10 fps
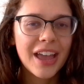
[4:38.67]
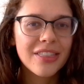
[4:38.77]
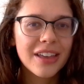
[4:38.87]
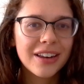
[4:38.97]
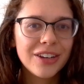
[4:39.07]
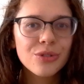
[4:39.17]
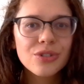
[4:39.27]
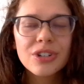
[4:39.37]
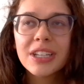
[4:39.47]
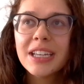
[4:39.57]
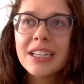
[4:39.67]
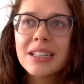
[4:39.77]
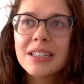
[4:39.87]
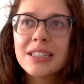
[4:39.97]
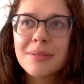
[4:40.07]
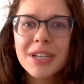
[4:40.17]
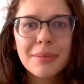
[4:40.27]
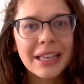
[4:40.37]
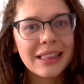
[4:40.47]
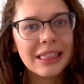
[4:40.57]
And then, usually,
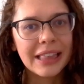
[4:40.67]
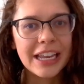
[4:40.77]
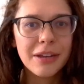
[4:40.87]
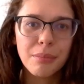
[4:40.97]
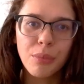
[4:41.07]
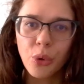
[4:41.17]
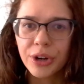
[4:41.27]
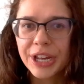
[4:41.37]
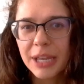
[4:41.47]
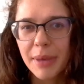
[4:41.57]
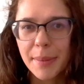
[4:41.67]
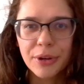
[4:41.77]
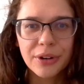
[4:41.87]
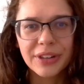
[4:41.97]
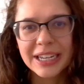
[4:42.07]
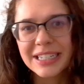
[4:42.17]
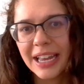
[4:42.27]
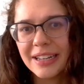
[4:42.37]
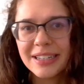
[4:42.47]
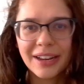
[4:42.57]
sometime like late morning, maybe around like
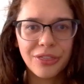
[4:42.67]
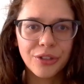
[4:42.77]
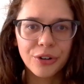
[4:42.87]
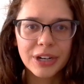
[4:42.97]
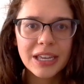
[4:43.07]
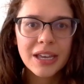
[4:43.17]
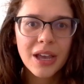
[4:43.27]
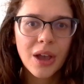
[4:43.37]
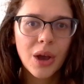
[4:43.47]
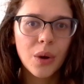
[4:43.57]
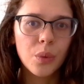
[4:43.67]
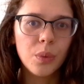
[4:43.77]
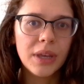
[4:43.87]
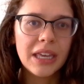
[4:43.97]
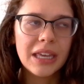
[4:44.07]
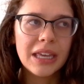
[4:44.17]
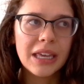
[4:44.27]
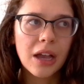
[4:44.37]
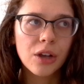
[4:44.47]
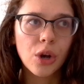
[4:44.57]
10:30,
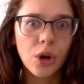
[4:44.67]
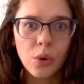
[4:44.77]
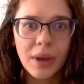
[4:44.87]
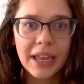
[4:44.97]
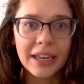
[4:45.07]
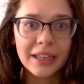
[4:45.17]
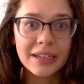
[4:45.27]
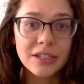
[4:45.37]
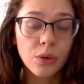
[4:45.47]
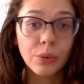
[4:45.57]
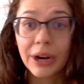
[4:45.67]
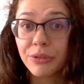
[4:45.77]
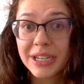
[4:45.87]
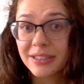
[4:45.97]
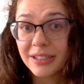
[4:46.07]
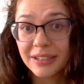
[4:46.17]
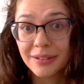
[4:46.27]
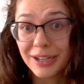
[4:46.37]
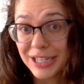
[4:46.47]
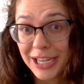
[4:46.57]
we go and round as
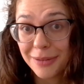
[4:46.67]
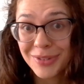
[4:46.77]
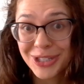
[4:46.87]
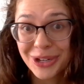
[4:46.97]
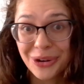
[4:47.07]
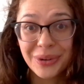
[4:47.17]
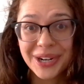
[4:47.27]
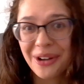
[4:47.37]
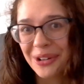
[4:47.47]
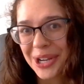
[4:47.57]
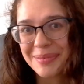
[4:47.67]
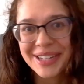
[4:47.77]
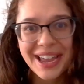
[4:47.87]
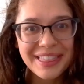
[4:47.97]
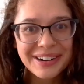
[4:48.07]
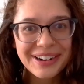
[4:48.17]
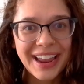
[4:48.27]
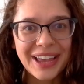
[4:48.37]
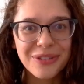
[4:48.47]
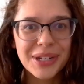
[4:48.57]
a team. So, we all come together
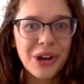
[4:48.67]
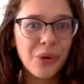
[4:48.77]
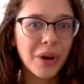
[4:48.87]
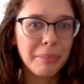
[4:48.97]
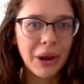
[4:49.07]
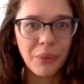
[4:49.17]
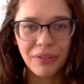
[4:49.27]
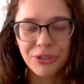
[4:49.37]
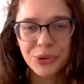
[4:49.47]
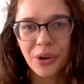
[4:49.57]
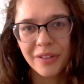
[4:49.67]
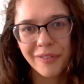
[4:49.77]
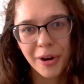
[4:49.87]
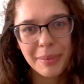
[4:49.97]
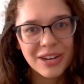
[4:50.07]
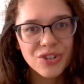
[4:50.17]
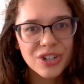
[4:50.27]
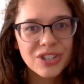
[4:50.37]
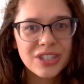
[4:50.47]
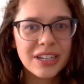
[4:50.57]
and we go one by one through all of our
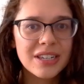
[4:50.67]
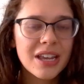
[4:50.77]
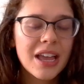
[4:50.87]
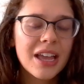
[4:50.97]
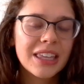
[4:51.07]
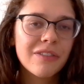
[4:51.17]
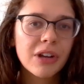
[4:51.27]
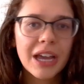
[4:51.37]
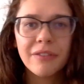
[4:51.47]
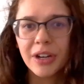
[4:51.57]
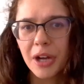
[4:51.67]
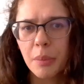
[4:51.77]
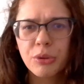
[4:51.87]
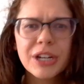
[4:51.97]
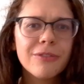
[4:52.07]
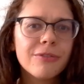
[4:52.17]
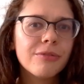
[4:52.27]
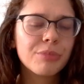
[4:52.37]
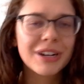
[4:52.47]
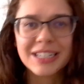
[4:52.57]
patients and give a kind of a
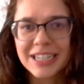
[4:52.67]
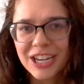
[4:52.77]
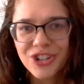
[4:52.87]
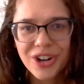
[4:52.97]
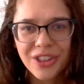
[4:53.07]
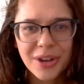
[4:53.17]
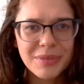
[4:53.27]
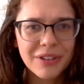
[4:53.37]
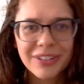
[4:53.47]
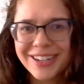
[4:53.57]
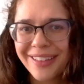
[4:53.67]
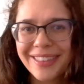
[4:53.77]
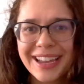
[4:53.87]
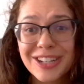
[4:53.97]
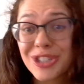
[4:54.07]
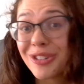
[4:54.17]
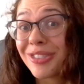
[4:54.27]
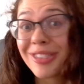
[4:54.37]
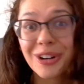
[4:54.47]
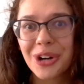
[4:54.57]
brief presentation on them. Definitely nothing as
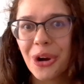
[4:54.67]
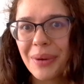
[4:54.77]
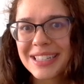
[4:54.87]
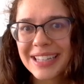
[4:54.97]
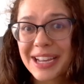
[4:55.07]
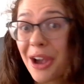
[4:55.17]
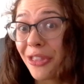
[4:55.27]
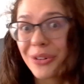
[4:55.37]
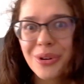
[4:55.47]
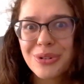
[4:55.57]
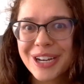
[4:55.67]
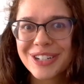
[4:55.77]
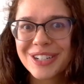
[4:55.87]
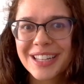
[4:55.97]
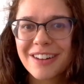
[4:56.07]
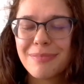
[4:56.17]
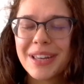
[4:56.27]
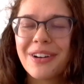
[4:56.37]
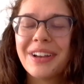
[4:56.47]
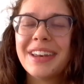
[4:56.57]
thorough as like other rotations that I've
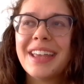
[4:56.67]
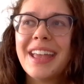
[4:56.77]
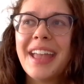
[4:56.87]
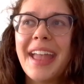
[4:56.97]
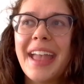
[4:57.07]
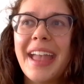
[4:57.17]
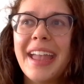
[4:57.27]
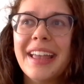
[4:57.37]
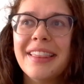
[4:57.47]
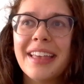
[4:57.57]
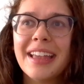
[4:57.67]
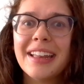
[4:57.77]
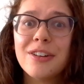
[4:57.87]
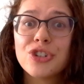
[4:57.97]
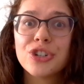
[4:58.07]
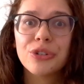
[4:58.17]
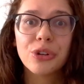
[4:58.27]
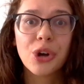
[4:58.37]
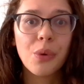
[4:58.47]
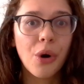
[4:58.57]
been on. And then
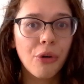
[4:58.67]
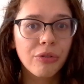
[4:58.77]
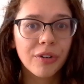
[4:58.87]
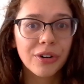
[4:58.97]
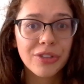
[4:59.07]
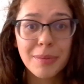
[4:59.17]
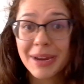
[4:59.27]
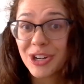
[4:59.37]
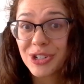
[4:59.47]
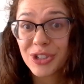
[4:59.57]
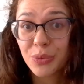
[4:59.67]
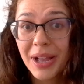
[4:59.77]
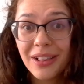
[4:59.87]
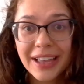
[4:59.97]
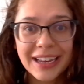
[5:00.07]
she'll go over the patient as well.